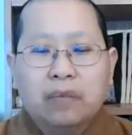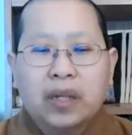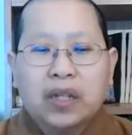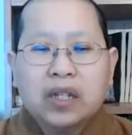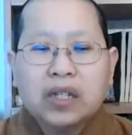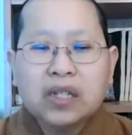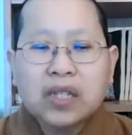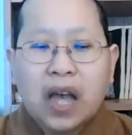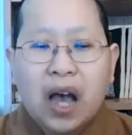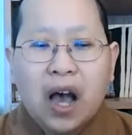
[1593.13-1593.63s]

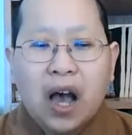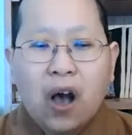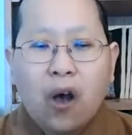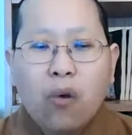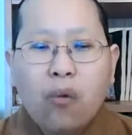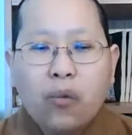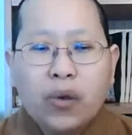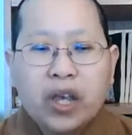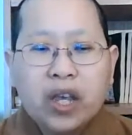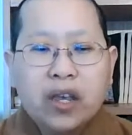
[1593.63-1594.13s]
but it's
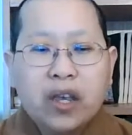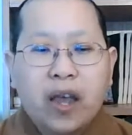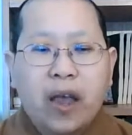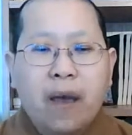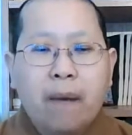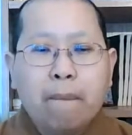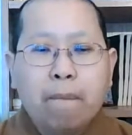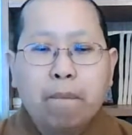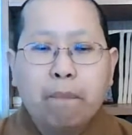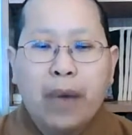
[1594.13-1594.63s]
how we
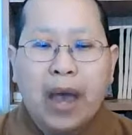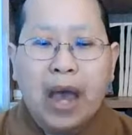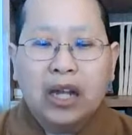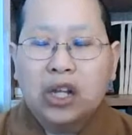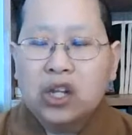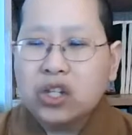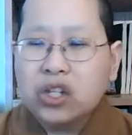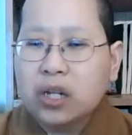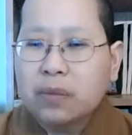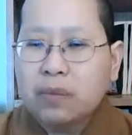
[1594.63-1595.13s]

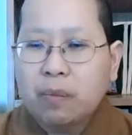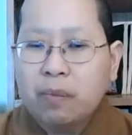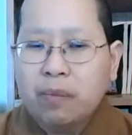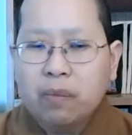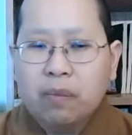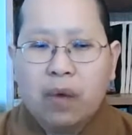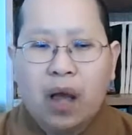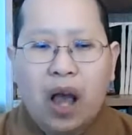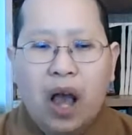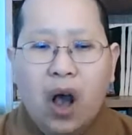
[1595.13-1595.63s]
manage
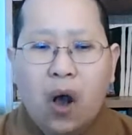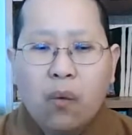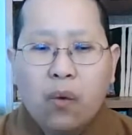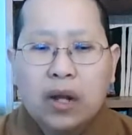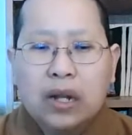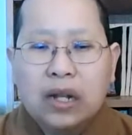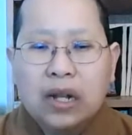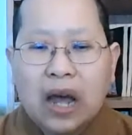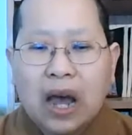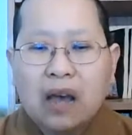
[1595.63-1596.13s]

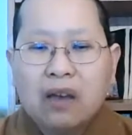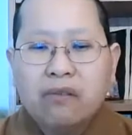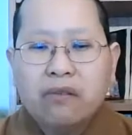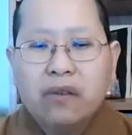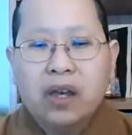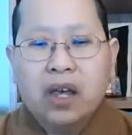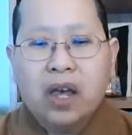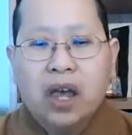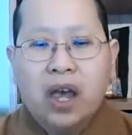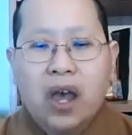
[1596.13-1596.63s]
our life
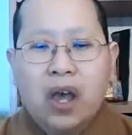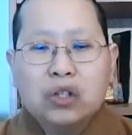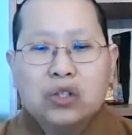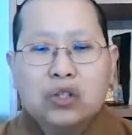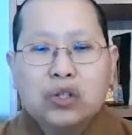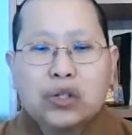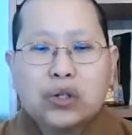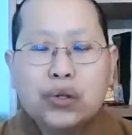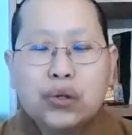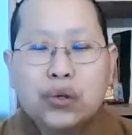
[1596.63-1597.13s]

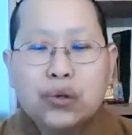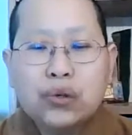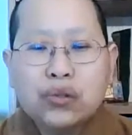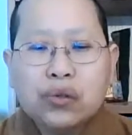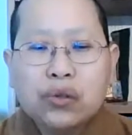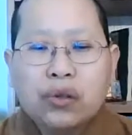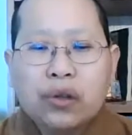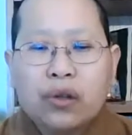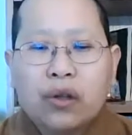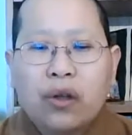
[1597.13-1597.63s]
and
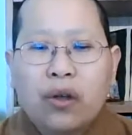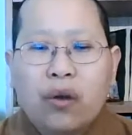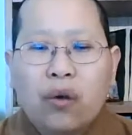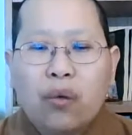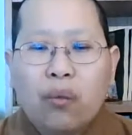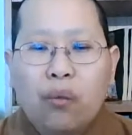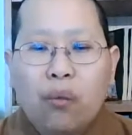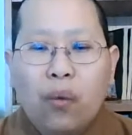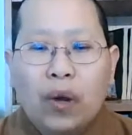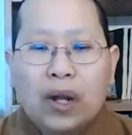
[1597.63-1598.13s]
choose
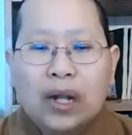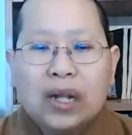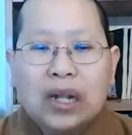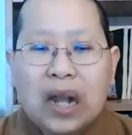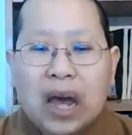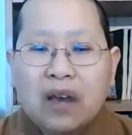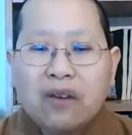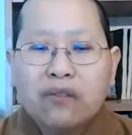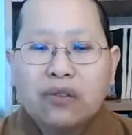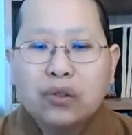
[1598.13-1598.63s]
what
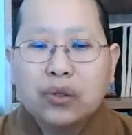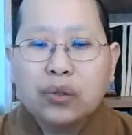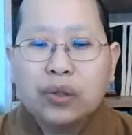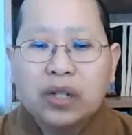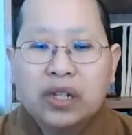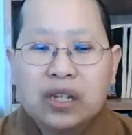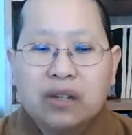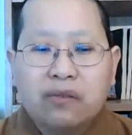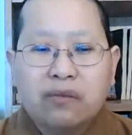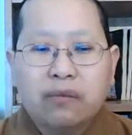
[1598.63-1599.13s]
life to
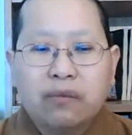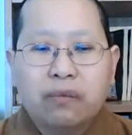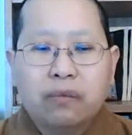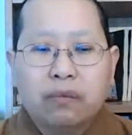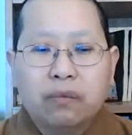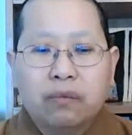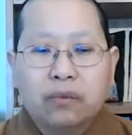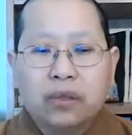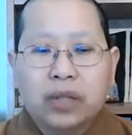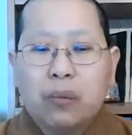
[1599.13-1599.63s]
live
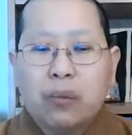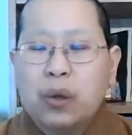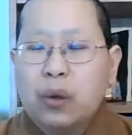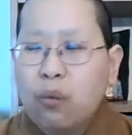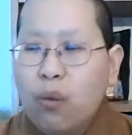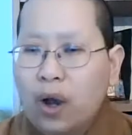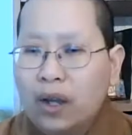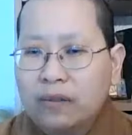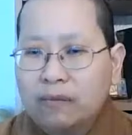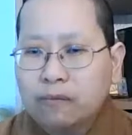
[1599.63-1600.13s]
that we
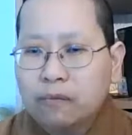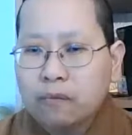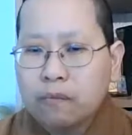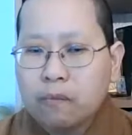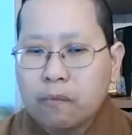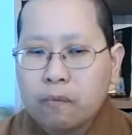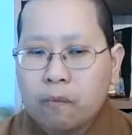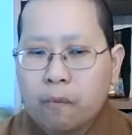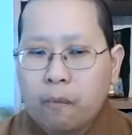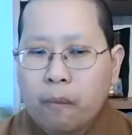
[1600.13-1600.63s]
want.
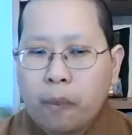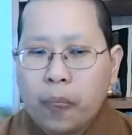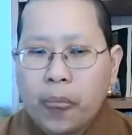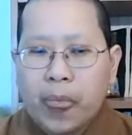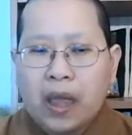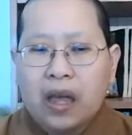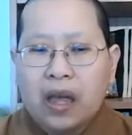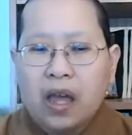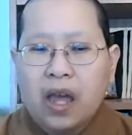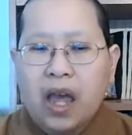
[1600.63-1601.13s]

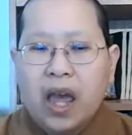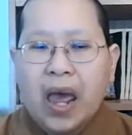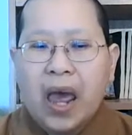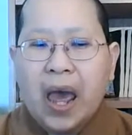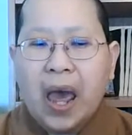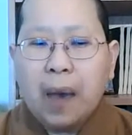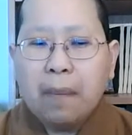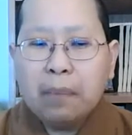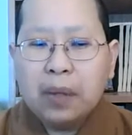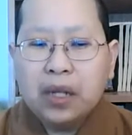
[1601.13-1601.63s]

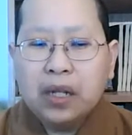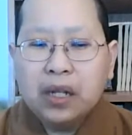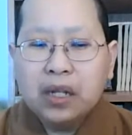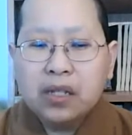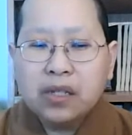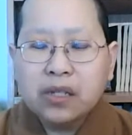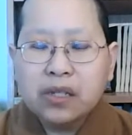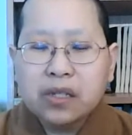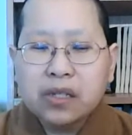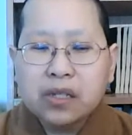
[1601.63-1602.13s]

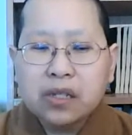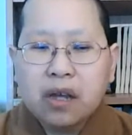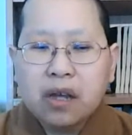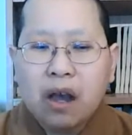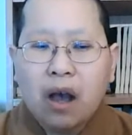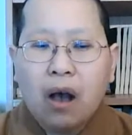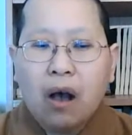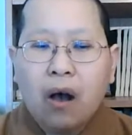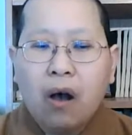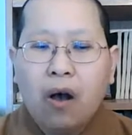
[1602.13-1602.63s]
Happiness
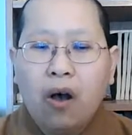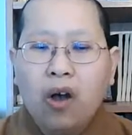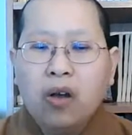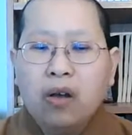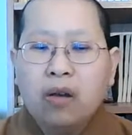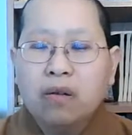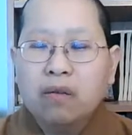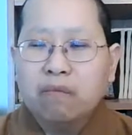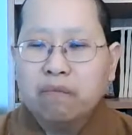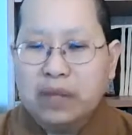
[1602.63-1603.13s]

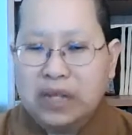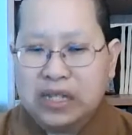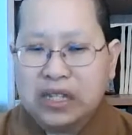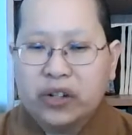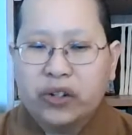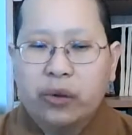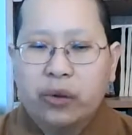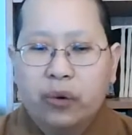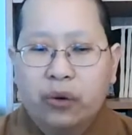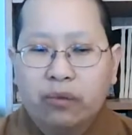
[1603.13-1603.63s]
or
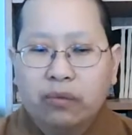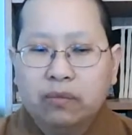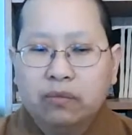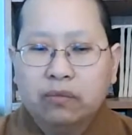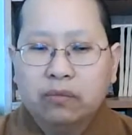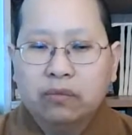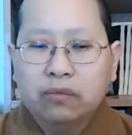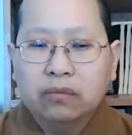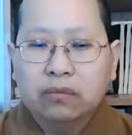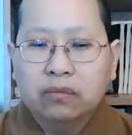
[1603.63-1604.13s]
miserable.
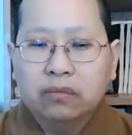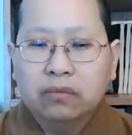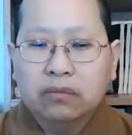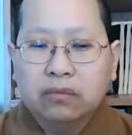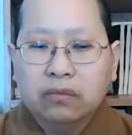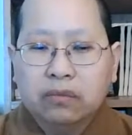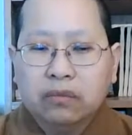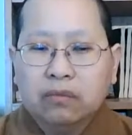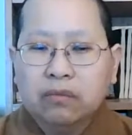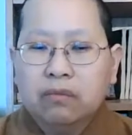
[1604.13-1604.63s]

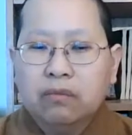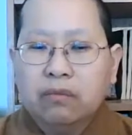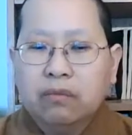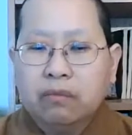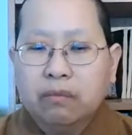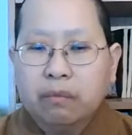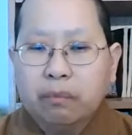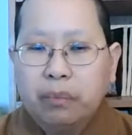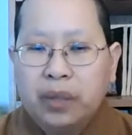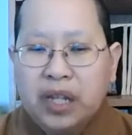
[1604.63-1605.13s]

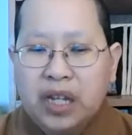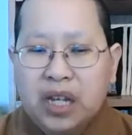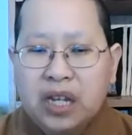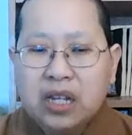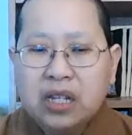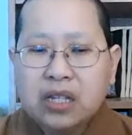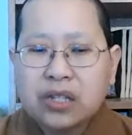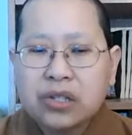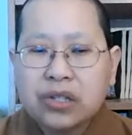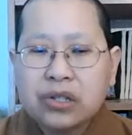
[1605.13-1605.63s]

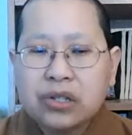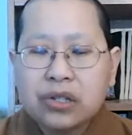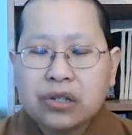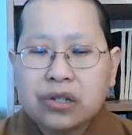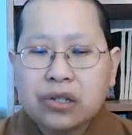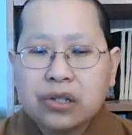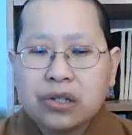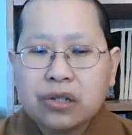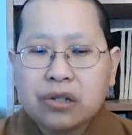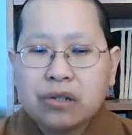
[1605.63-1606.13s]
Peace
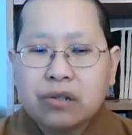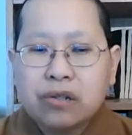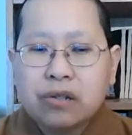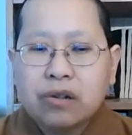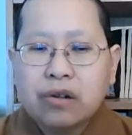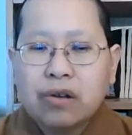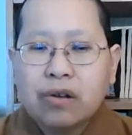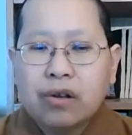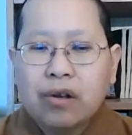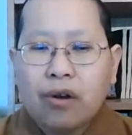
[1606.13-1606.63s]

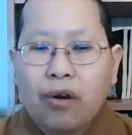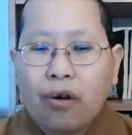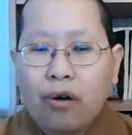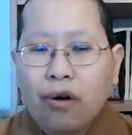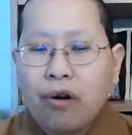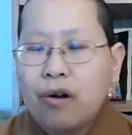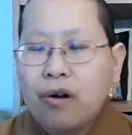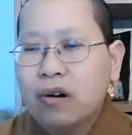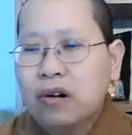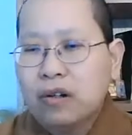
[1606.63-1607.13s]

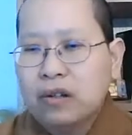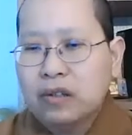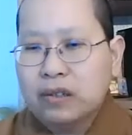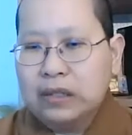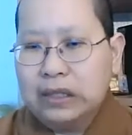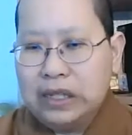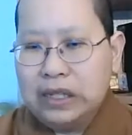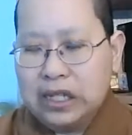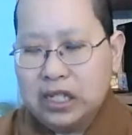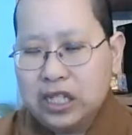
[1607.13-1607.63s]
or
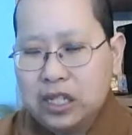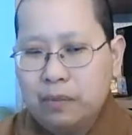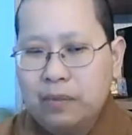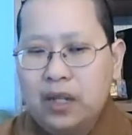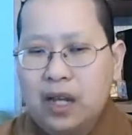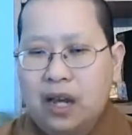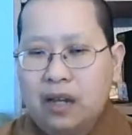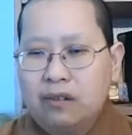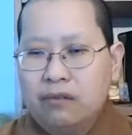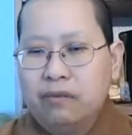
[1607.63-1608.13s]

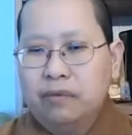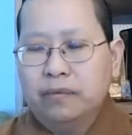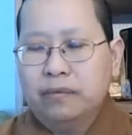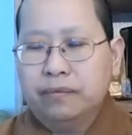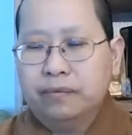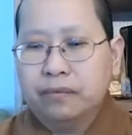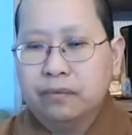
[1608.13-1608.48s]
disturbed life.